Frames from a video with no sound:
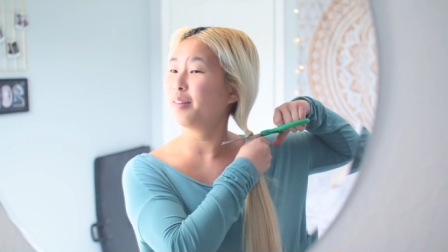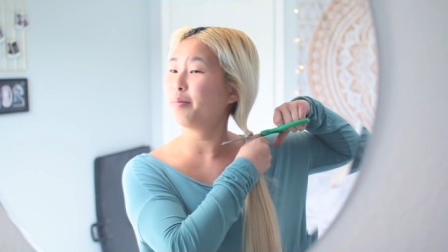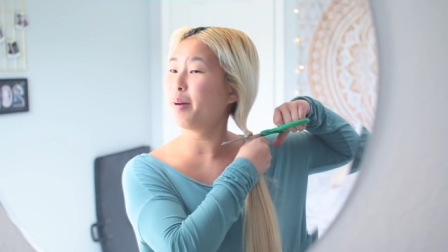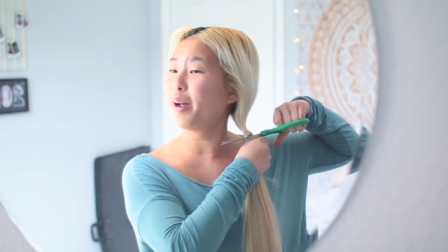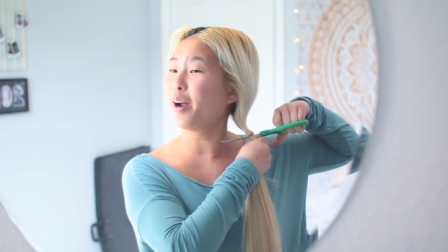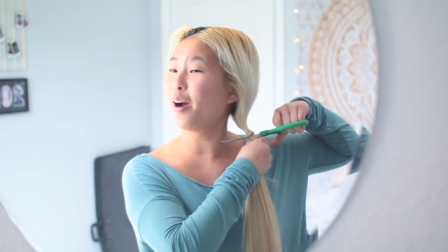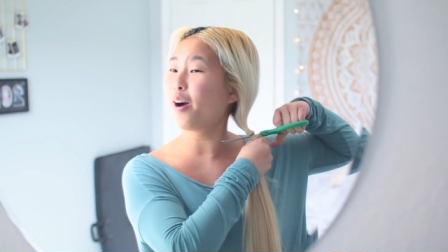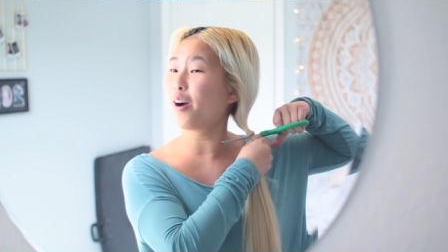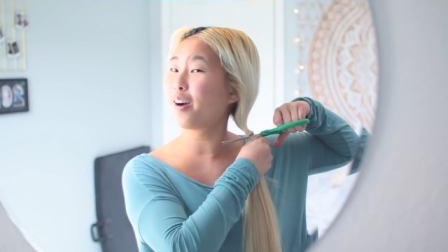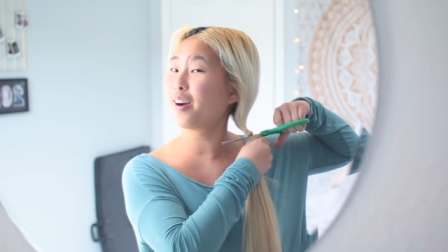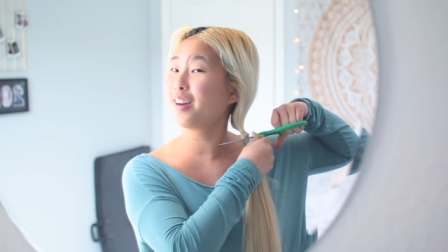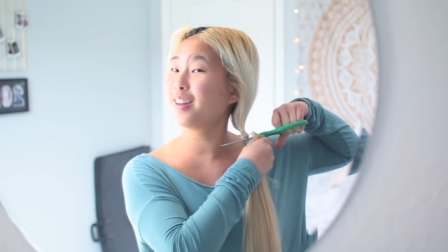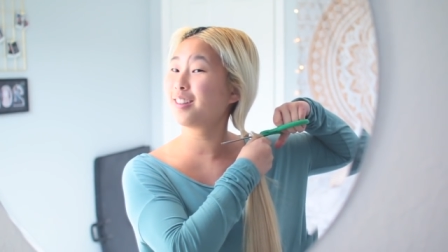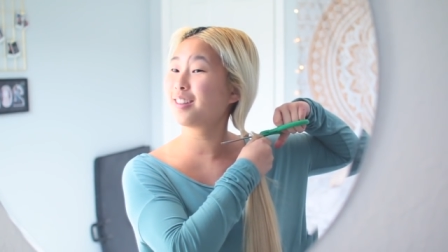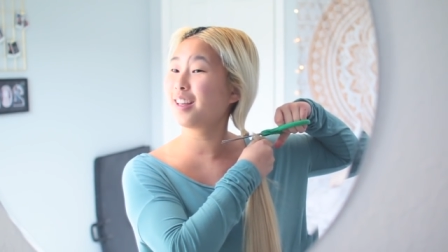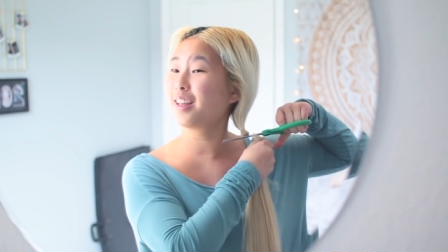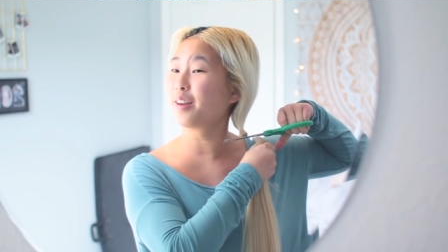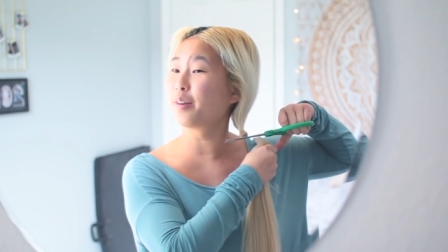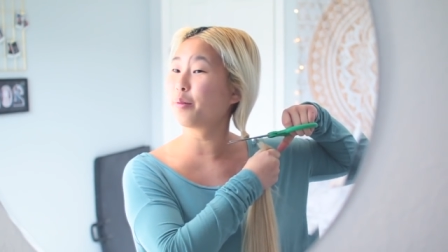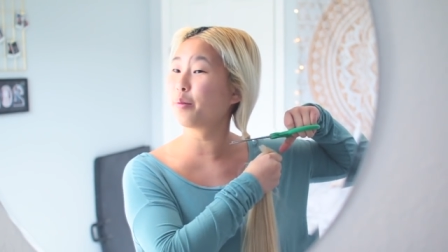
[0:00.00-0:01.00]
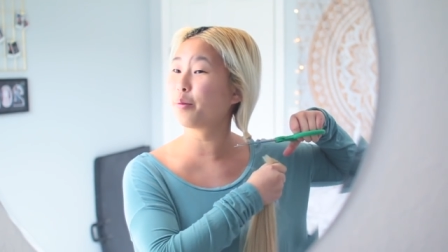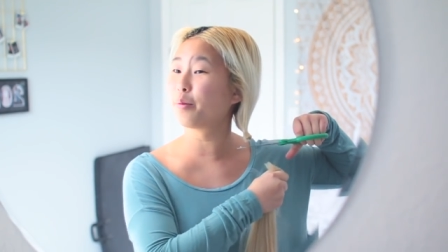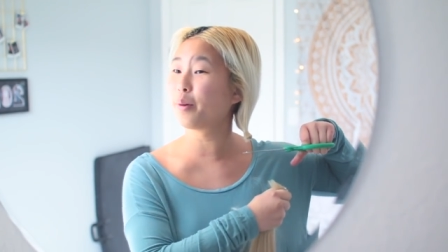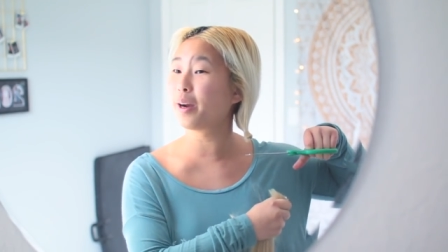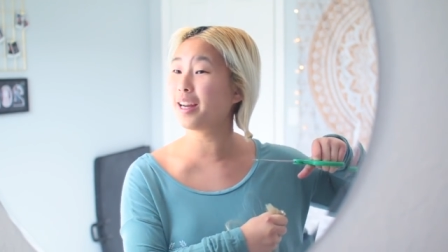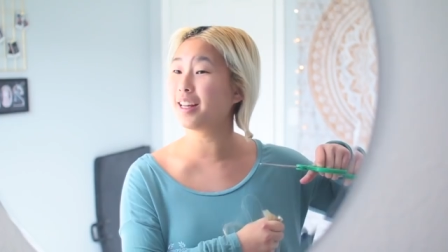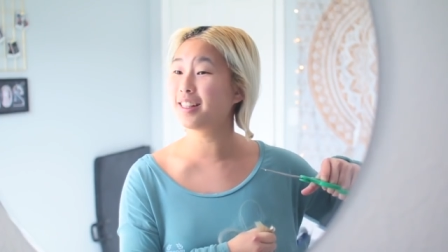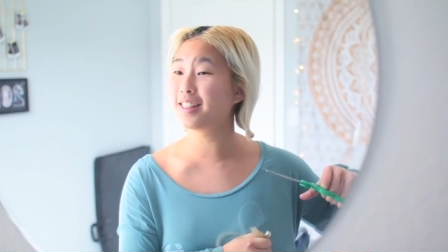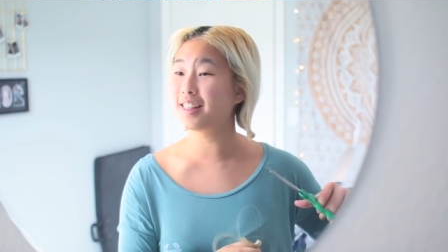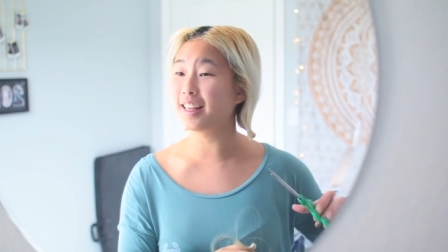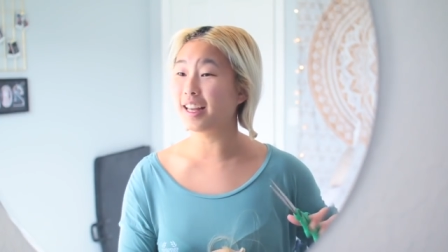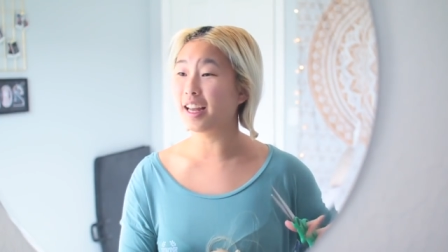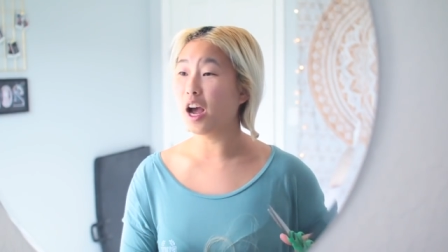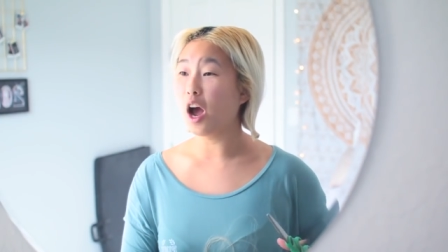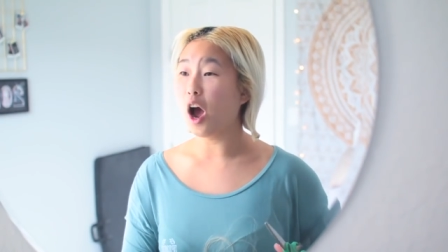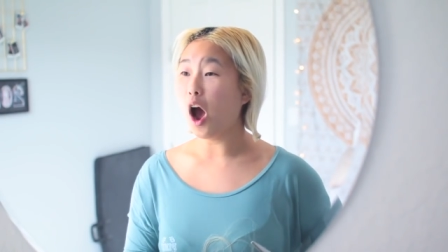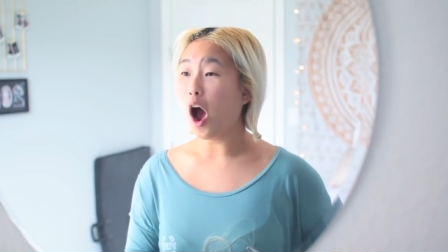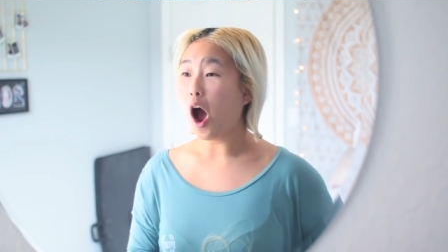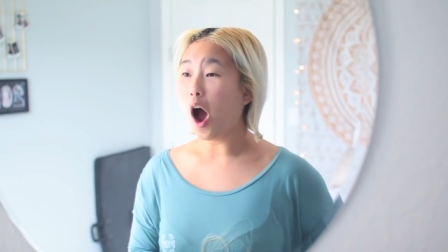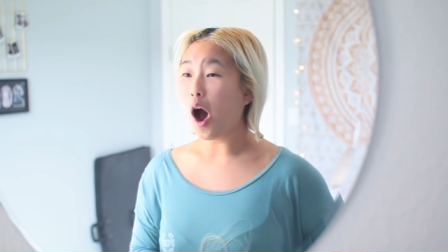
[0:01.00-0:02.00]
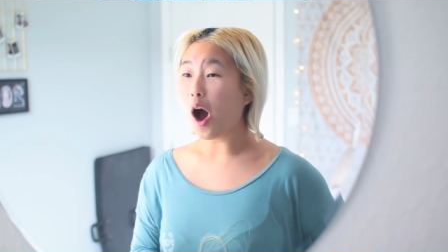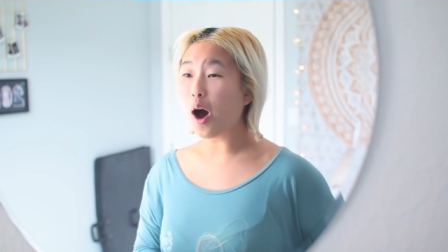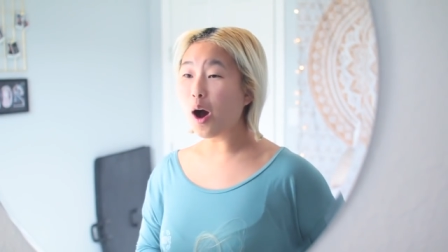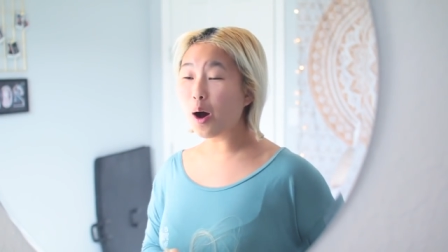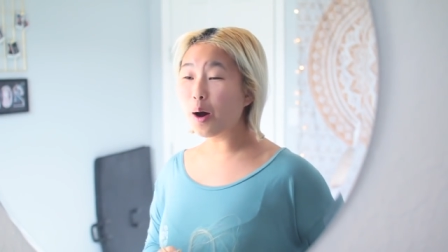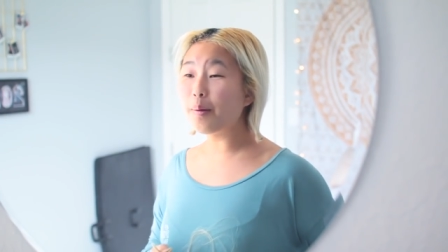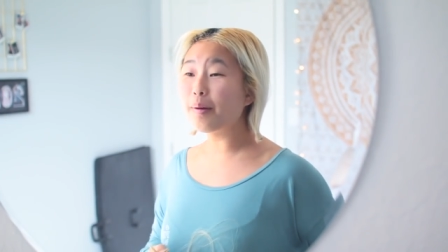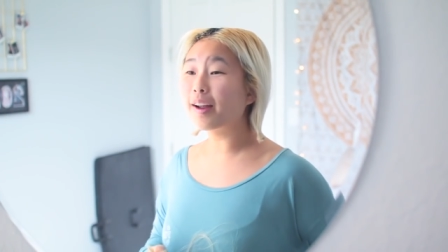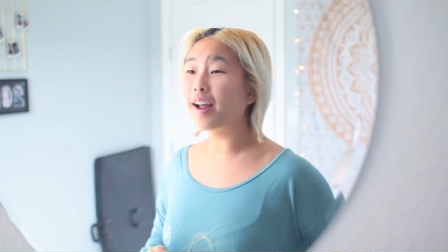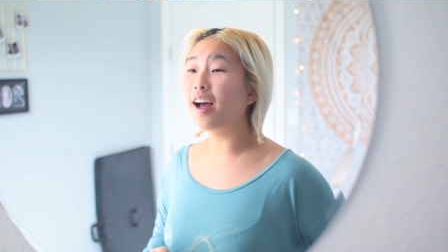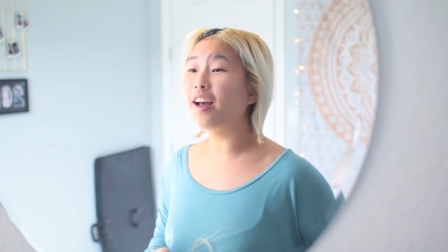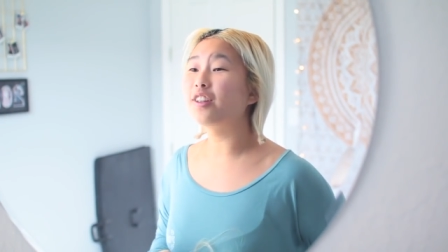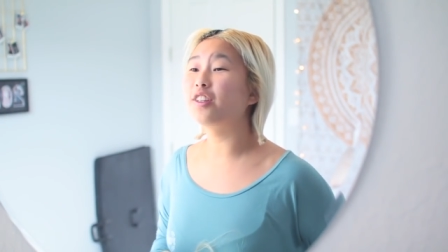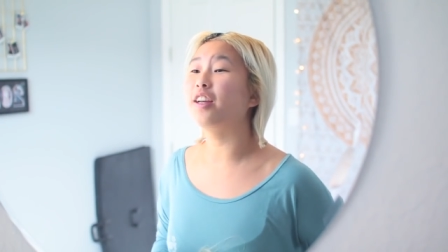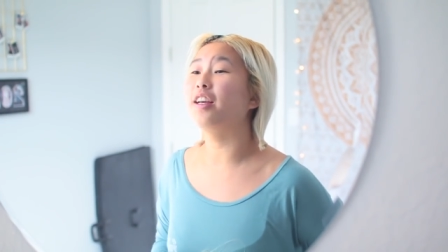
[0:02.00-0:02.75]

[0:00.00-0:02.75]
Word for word: My heart is like racing. Oh my gosh,